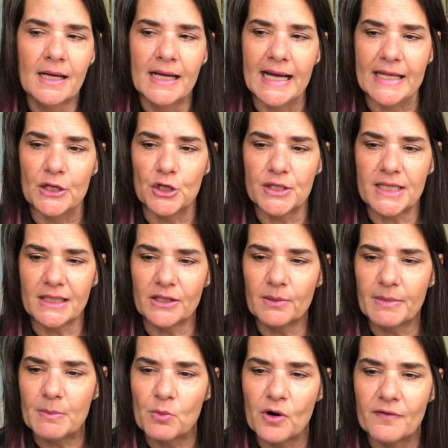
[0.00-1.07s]
and there's a little
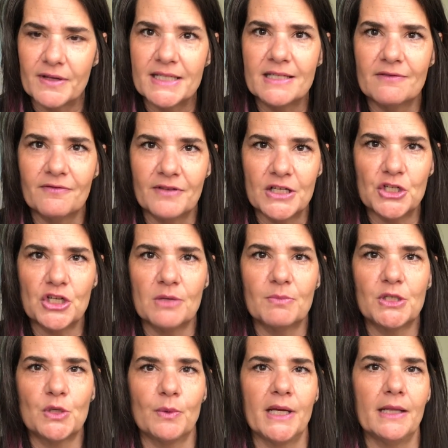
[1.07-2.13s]
bit more of a division
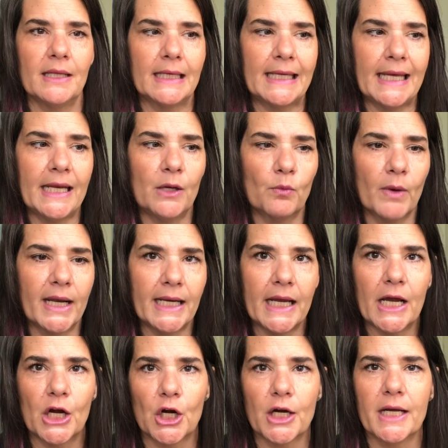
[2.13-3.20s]
between the getting ready
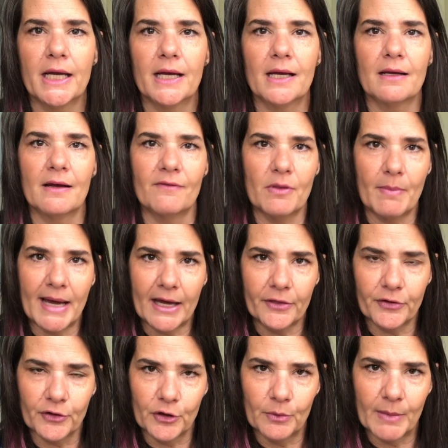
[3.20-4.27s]
area of the
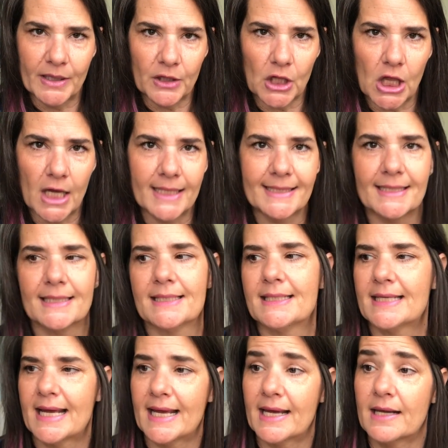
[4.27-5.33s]
bathroom and the
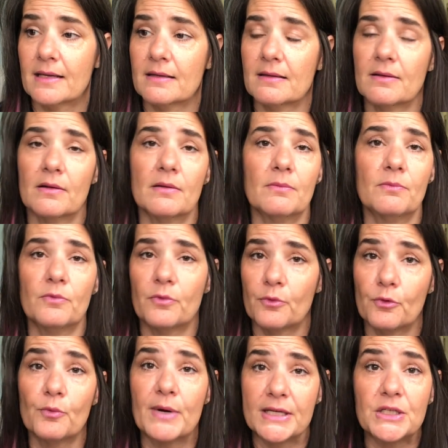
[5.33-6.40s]
closets and
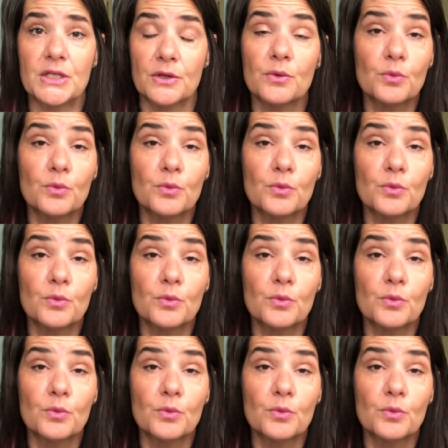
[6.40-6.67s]
the rest of the